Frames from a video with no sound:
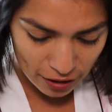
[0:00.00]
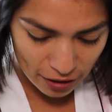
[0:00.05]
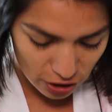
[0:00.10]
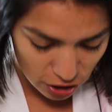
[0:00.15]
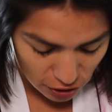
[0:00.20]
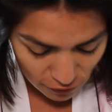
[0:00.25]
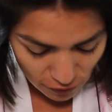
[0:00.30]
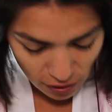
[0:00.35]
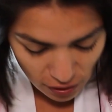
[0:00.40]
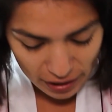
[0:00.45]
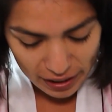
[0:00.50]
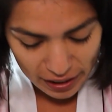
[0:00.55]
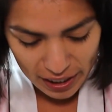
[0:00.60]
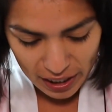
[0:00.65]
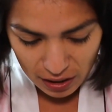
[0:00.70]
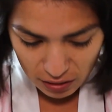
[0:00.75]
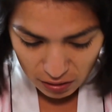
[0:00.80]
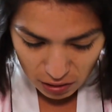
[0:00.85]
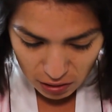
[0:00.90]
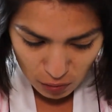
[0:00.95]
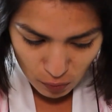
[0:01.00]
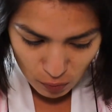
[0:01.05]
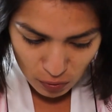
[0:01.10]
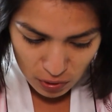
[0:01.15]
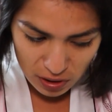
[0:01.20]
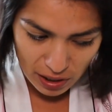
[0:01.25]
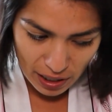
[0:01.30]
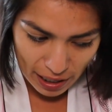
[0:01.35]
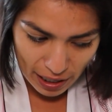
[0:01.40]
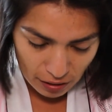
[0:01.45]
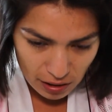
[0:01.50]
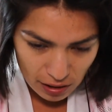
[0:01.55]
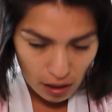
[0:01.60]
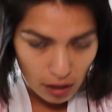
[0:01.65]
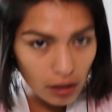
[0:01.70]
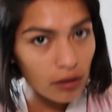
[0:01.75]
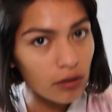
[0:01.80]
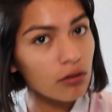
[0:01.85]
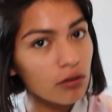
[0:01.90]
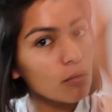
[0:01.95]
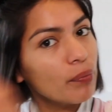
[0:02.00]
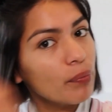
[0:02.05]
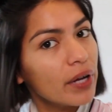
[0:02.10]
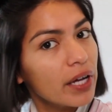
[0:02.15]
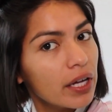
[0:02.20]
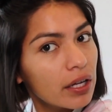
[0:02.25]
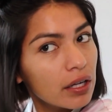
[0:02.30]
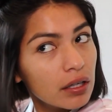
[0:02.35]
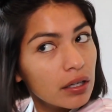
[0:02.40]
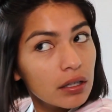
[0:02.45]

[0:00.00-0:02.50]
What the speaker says: I just feel like it smooths the hair down a little bit.